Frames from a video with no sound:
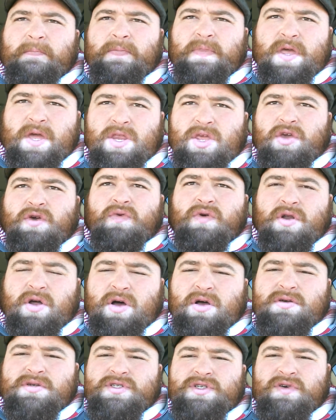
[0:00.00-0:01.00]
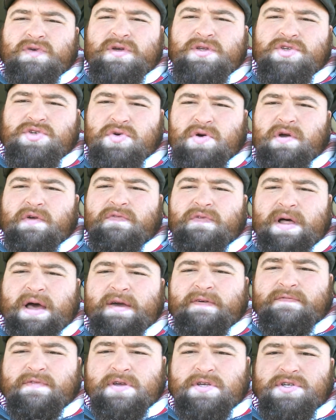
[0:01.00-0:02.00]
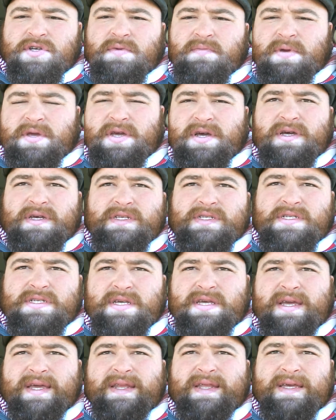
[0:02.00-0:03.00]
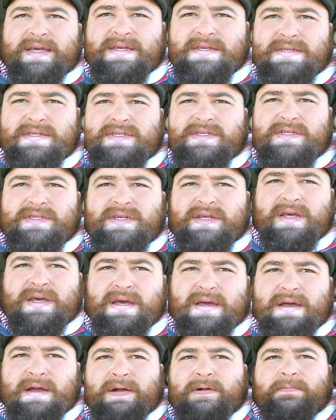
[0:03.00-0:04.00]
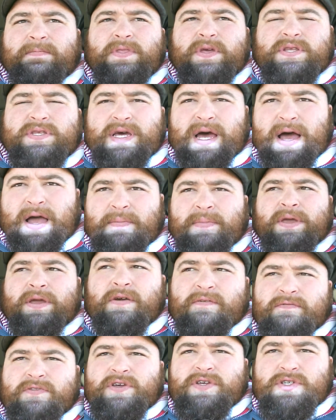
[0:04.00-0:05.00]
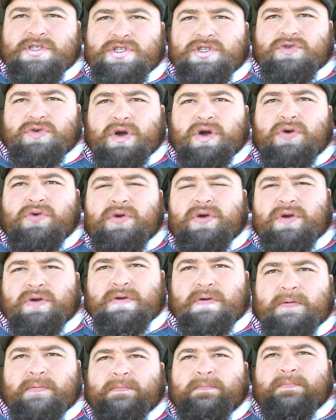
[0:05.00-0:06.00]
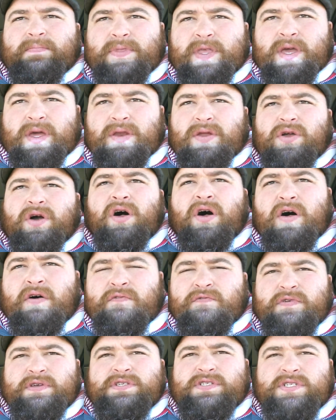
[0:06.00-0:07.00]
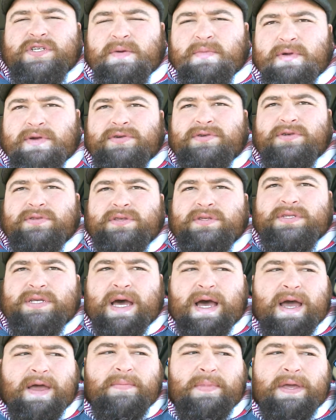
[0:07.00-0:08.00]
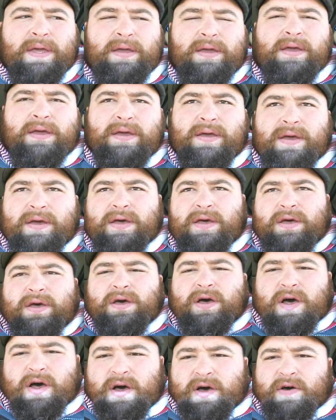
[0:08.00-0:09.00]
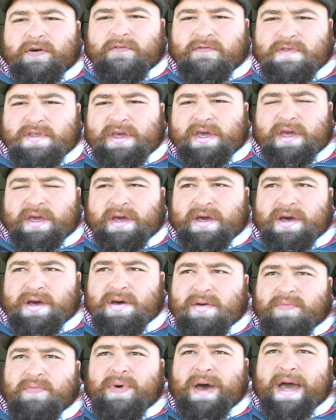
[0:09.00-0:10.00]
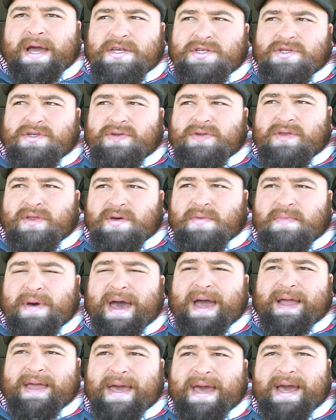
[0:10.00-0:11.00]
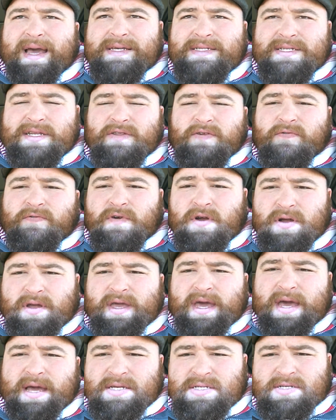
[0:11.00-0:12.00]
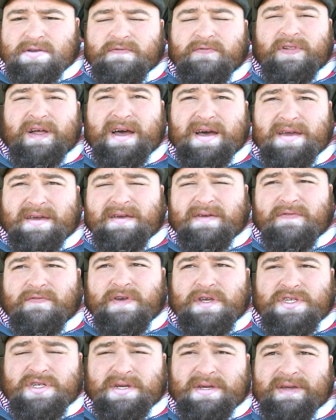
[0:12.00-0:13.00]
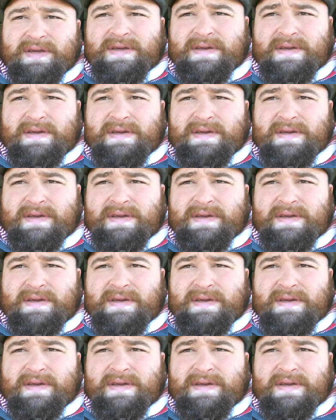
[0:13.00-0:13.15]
then you would also enjoy fly fishing, because it is, the timing of the stroke in golf is similar to the timing of the back cast and the front cast of fly fishing.